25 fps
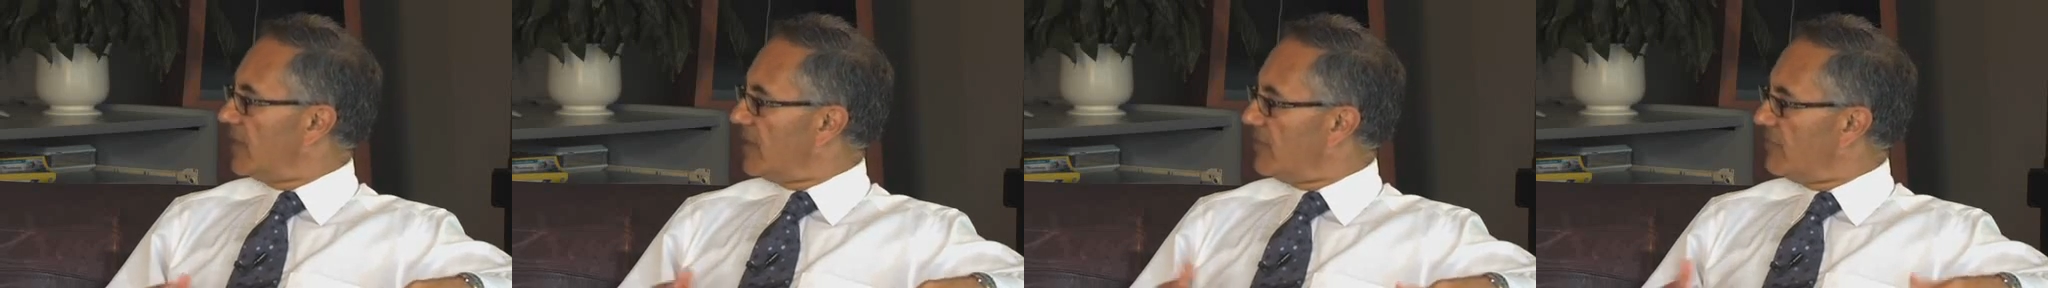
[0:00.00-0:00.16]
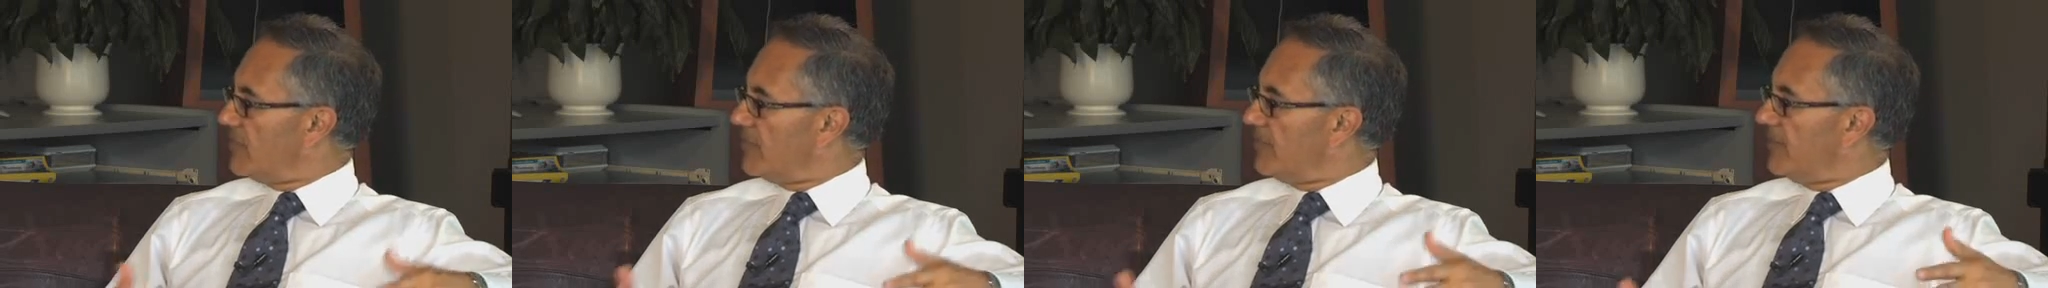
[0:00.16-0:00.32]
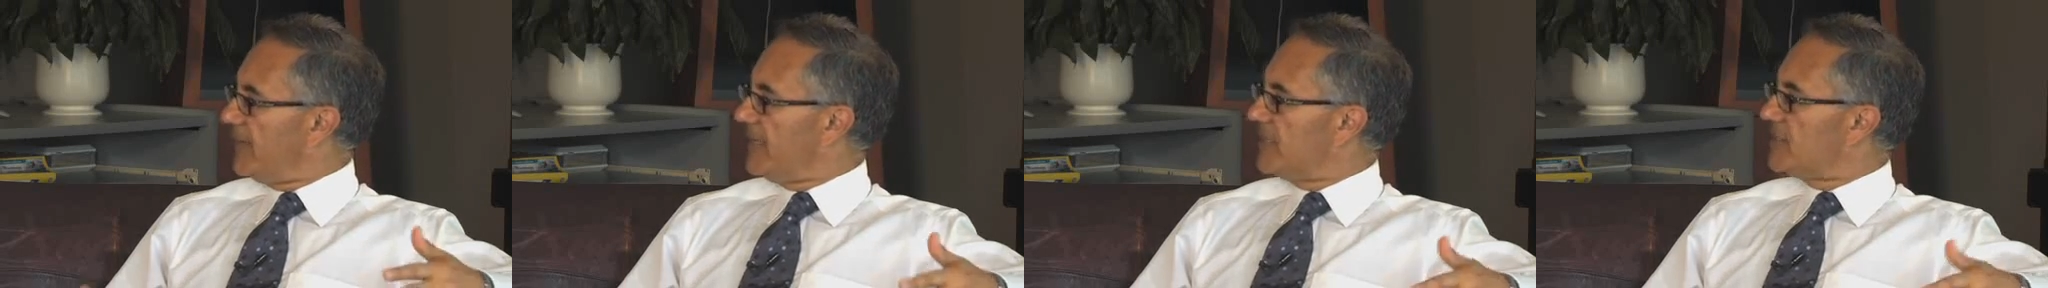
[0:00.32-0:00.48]

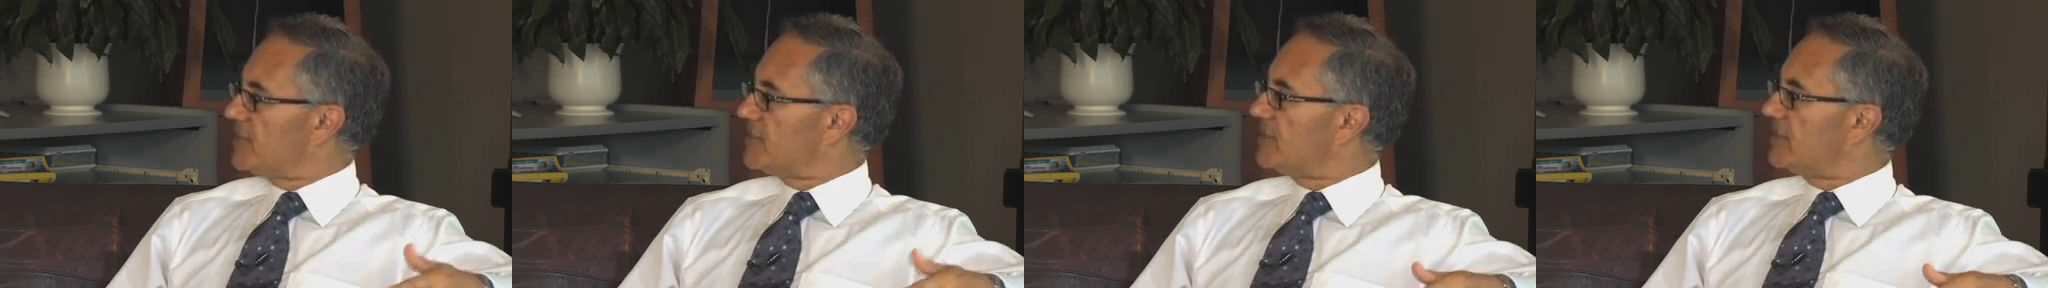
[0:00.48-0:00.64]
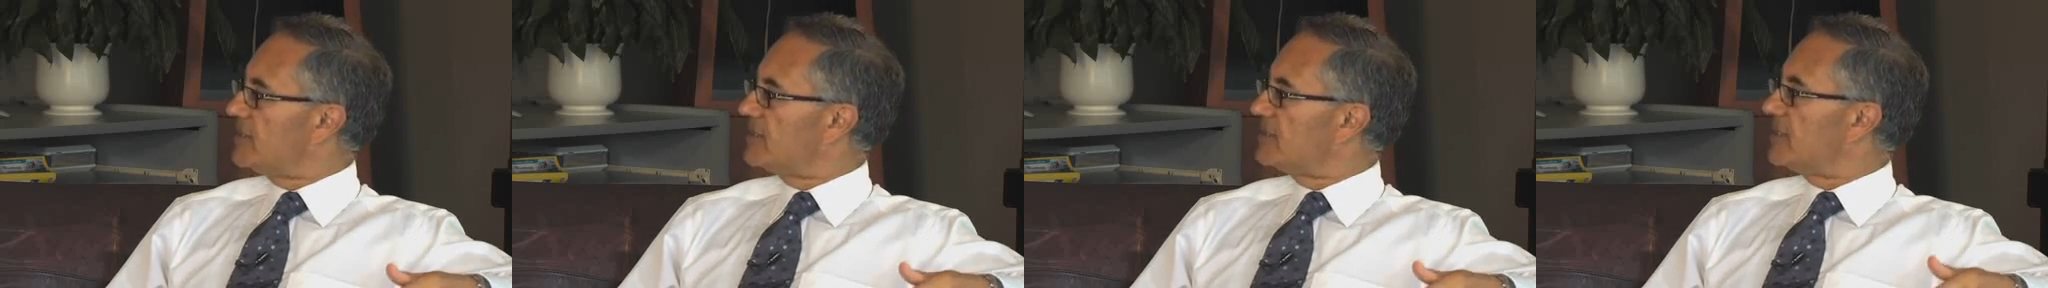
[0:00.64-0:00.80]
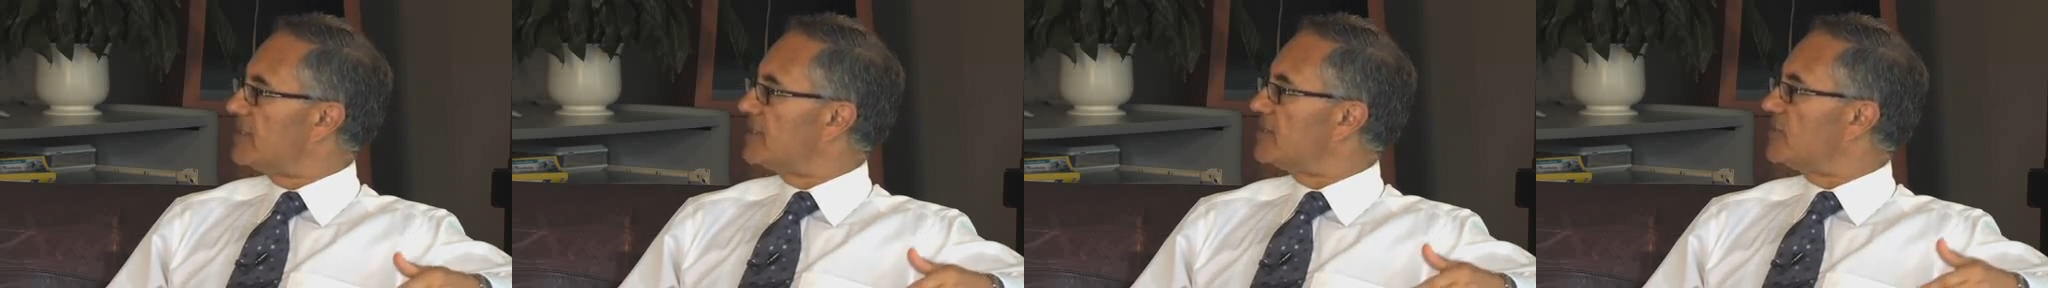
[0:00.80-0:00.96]
with our
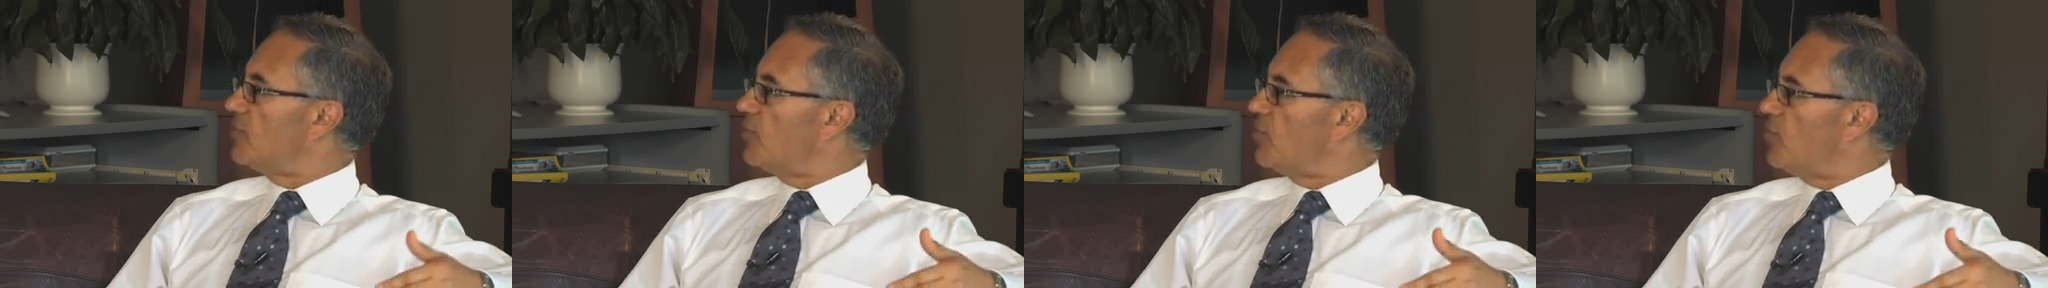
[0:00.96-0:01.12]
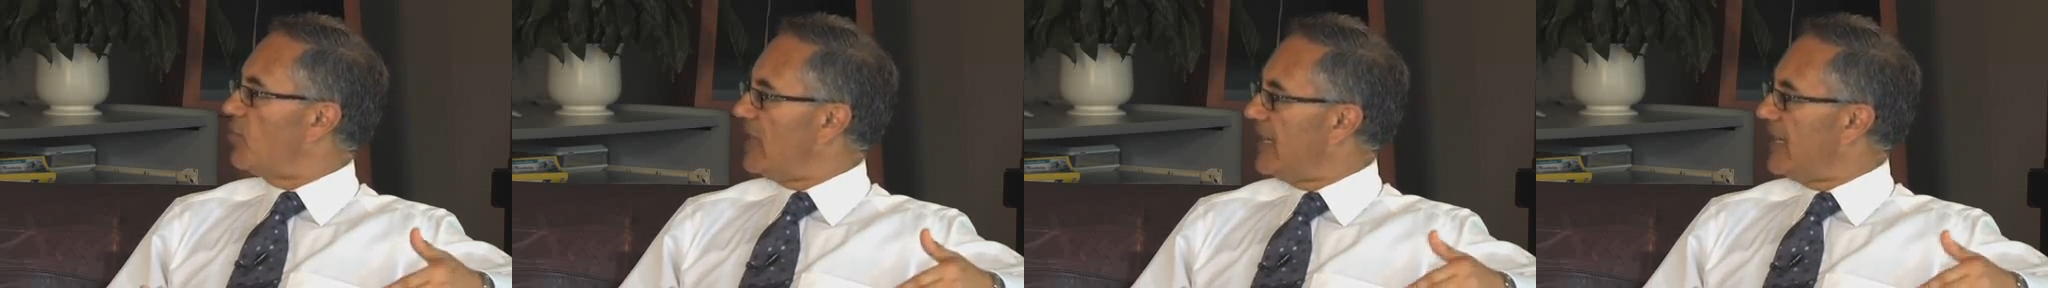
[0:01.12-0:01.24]
patients as to